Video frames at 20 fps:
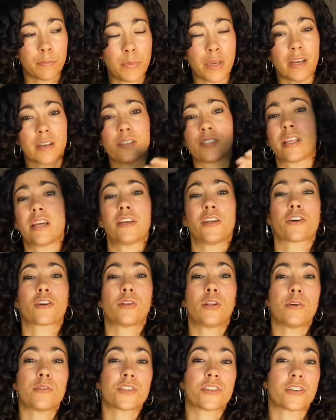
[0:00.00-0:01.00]
because then you're
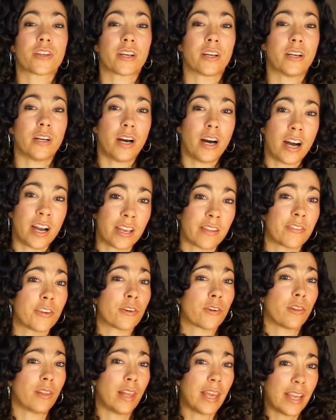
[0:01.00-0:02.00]
closer to God if
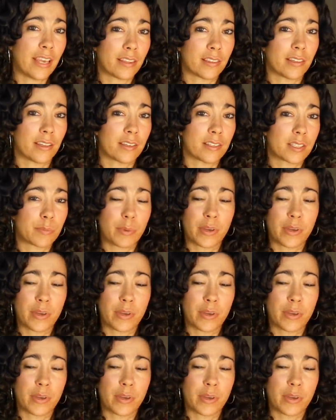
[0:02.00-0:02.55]
you're like this.